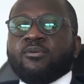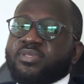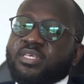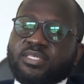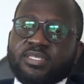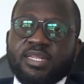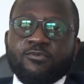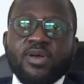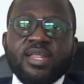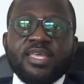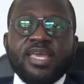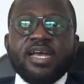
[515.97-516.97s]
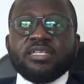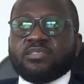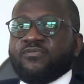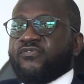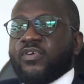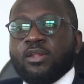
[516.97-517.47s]
So that's the one. It adds
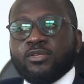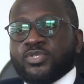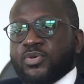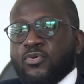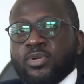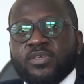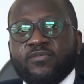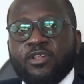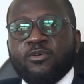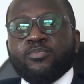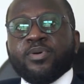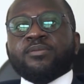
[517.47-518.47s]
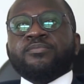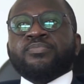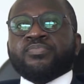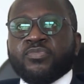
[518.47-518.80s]
value to your own development,